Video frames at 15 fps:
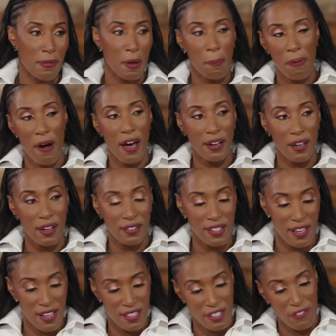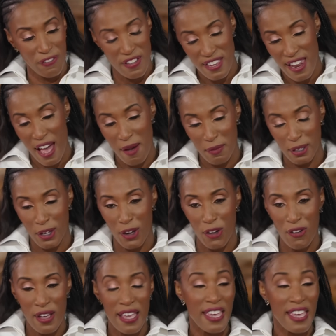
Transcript: The product is phenomenal.